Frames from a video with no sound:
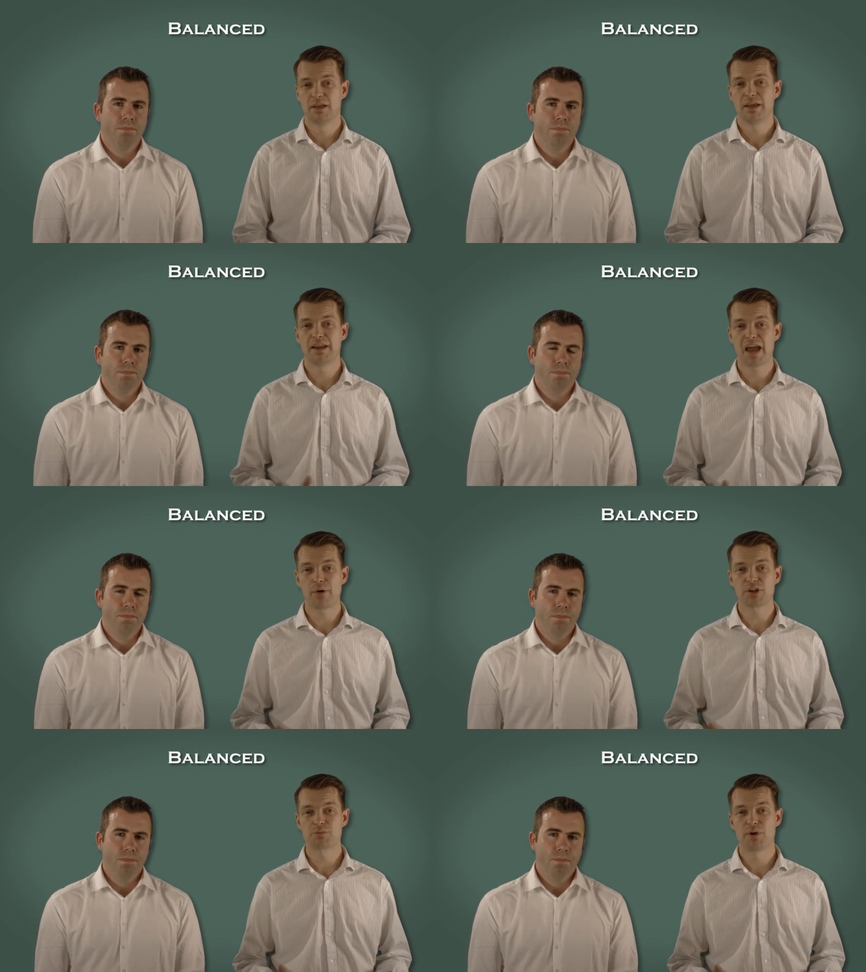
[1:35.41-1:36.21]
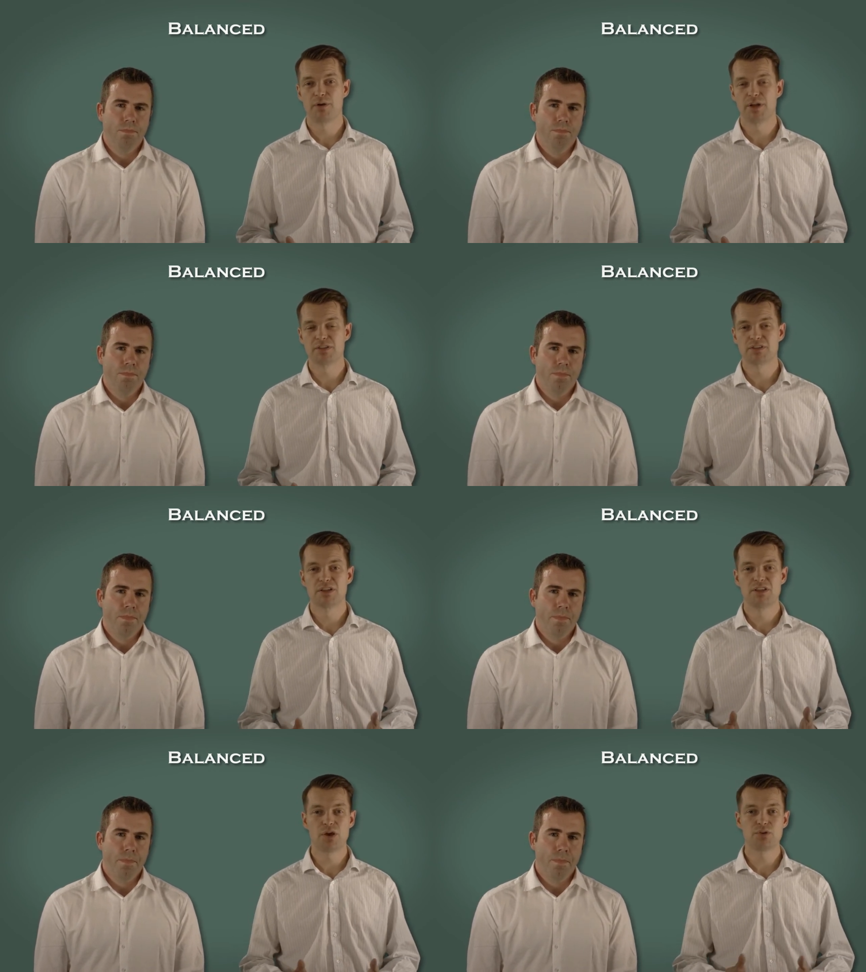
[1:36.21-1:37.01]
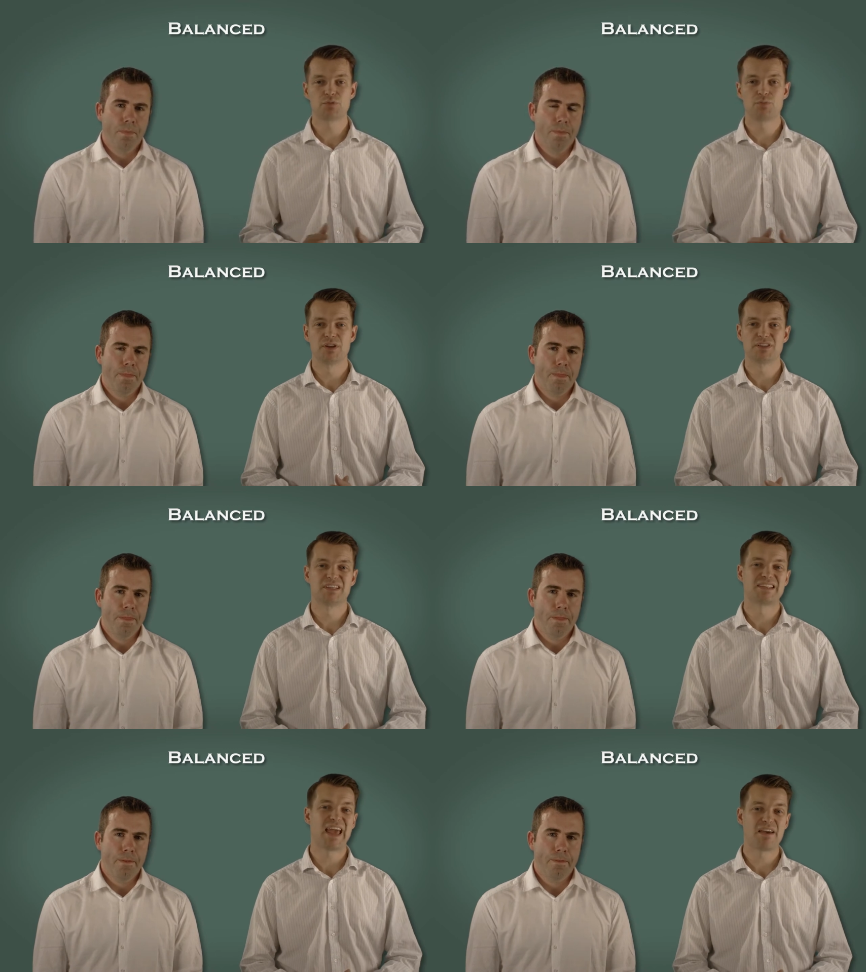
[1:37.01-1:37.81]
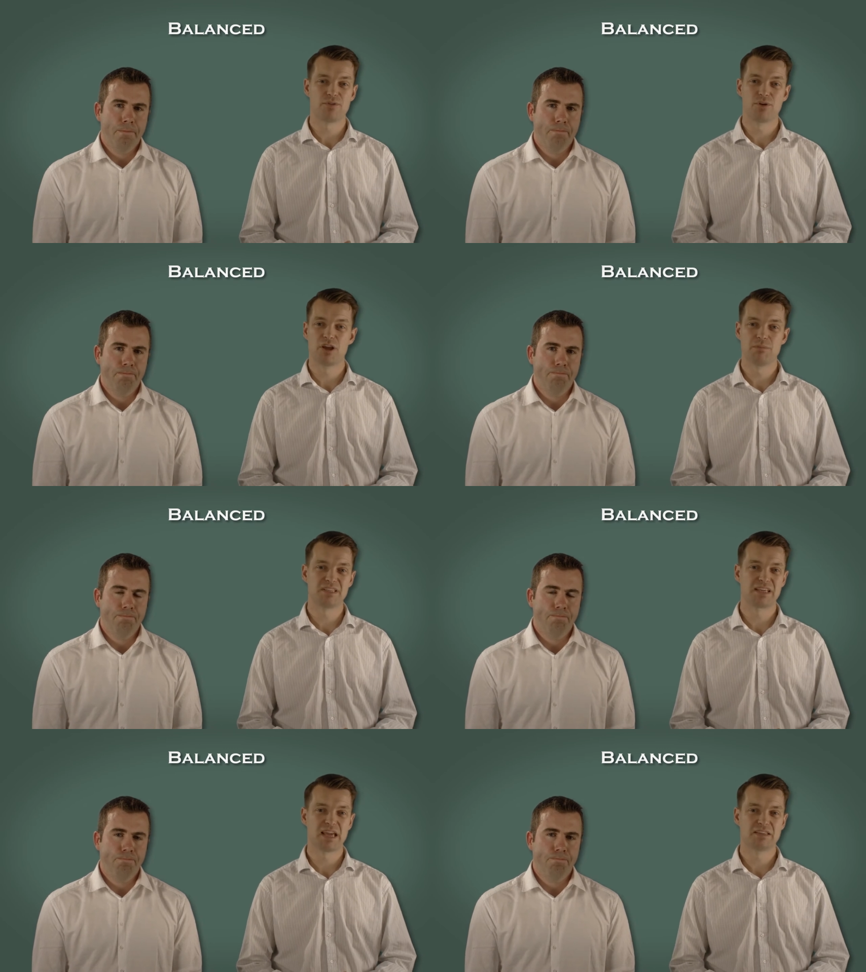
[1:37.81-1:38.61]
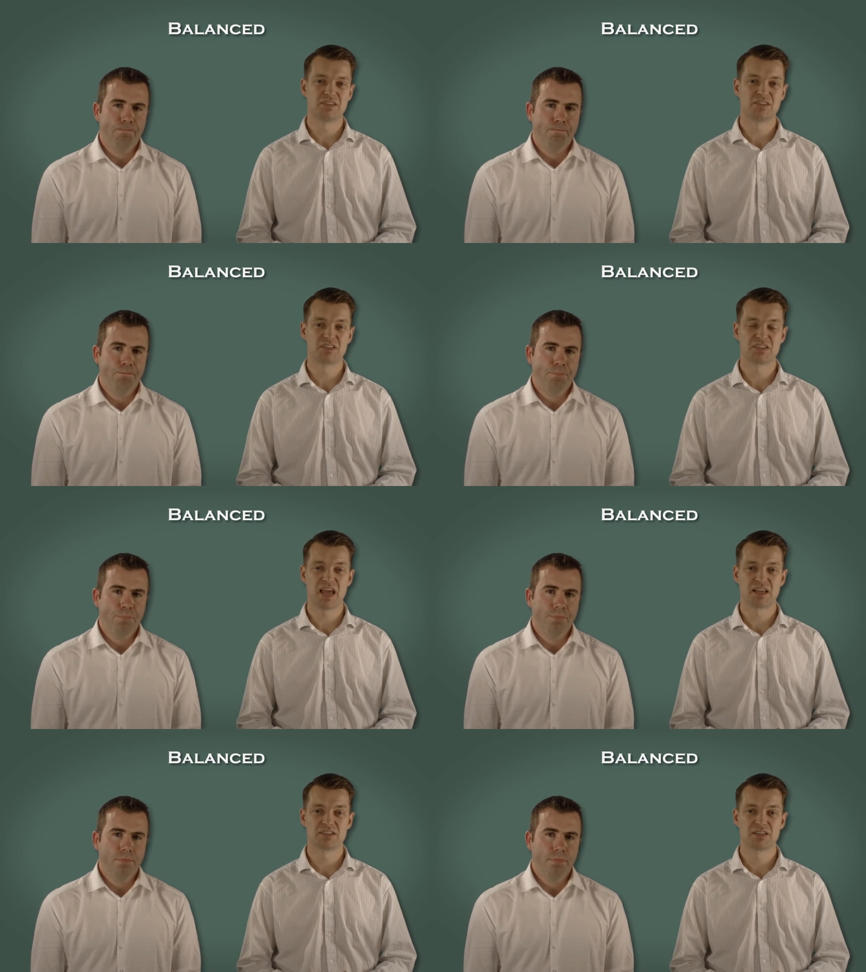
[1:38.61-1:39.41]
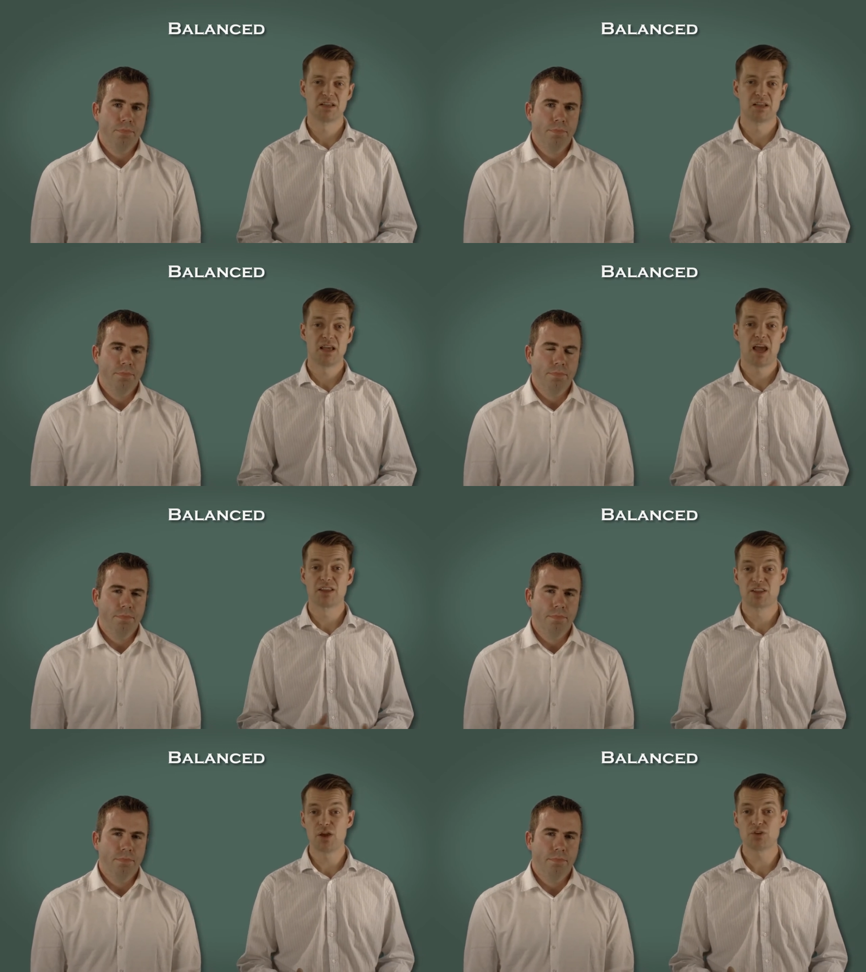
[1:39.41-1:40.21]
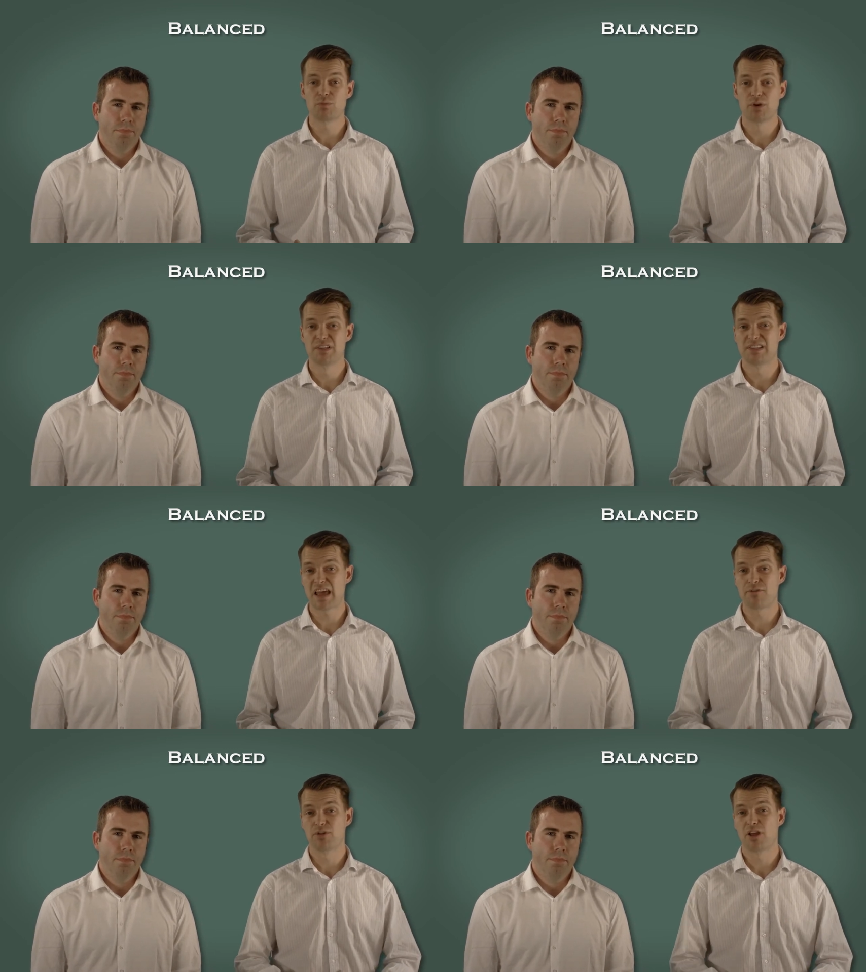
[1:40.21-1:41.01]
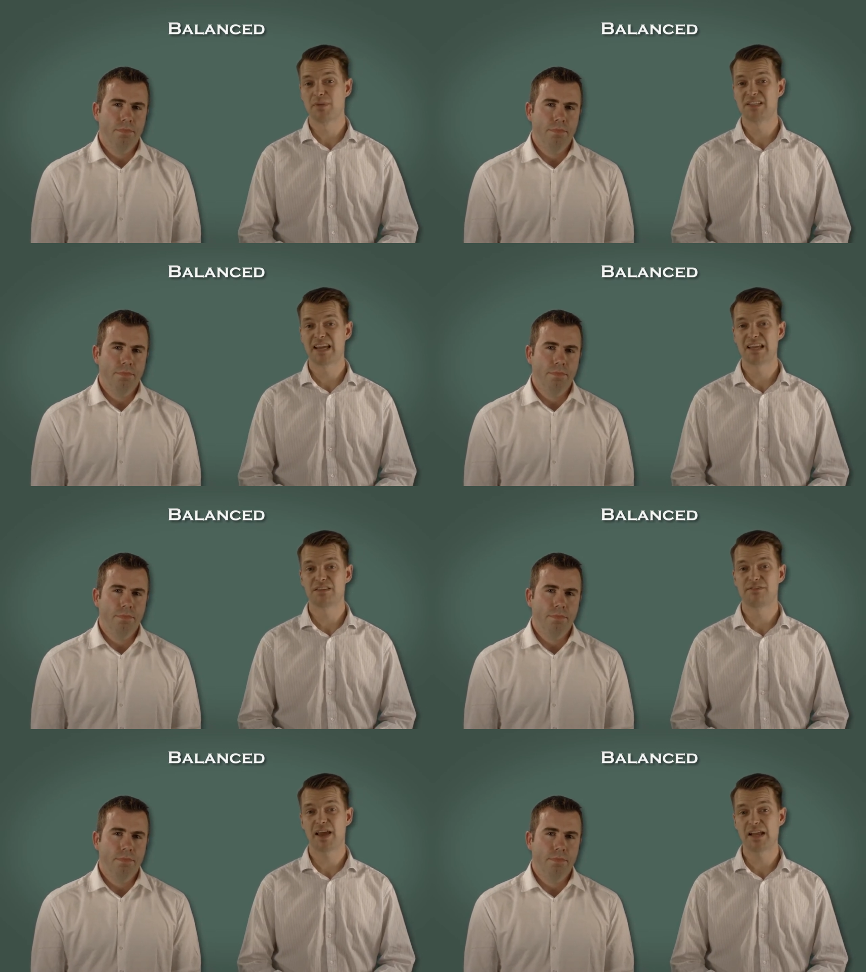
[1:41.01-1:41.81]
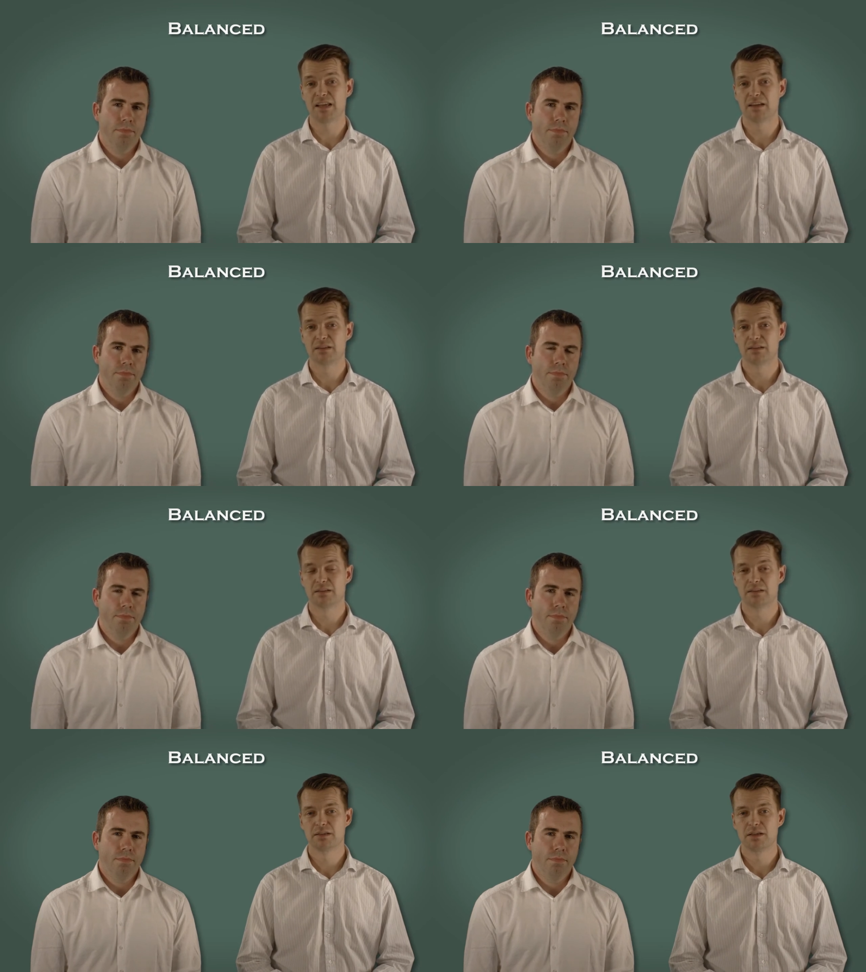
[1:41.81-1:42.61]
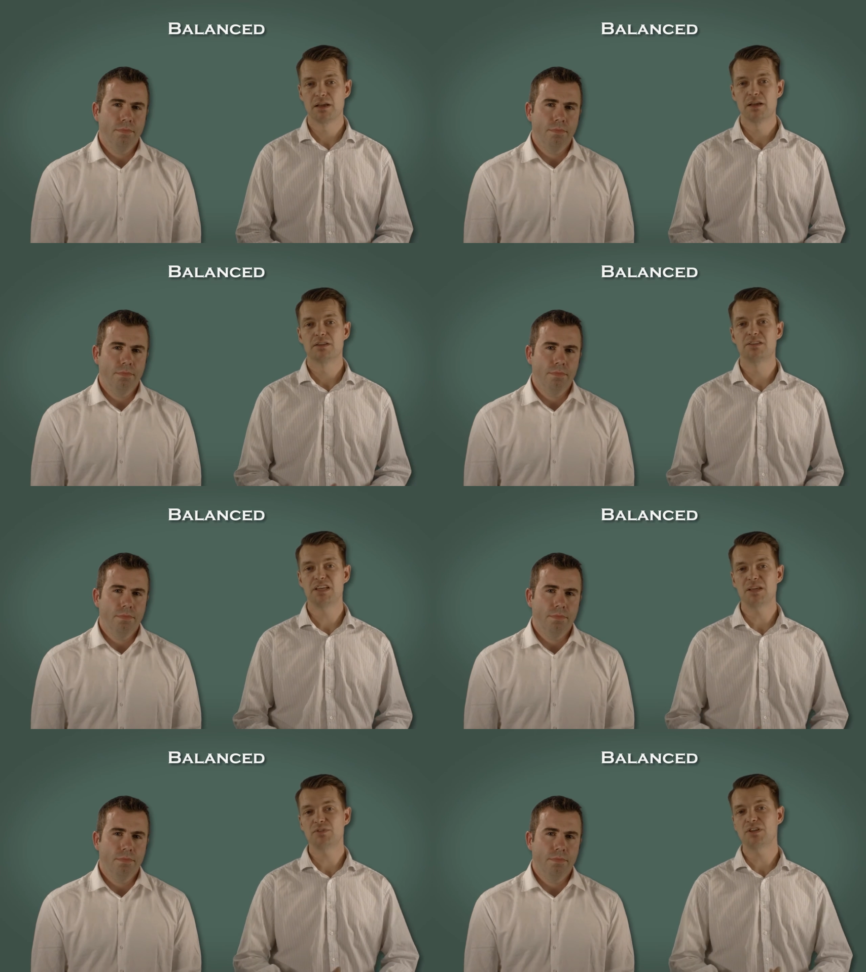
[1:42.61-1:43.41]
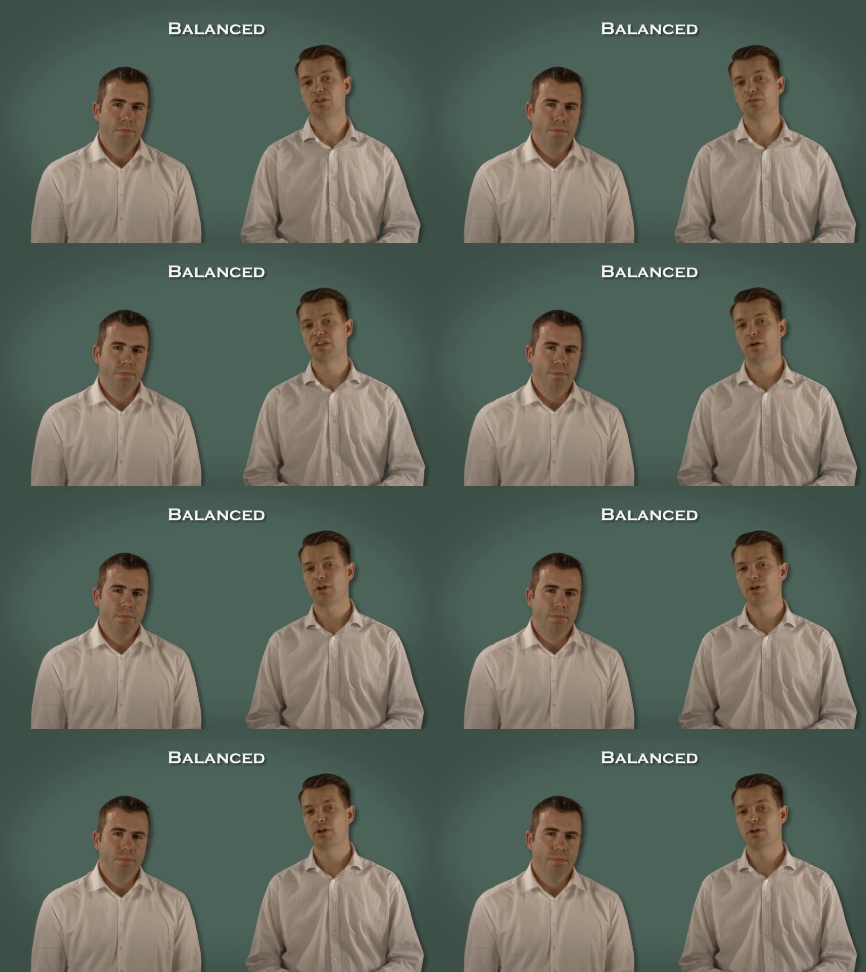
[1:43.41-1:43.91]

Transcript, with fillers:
Speaker 1: In our experience, no sprint is ever an unmitigated success, and no sprint is ever an unmitigated failure. The teams that use their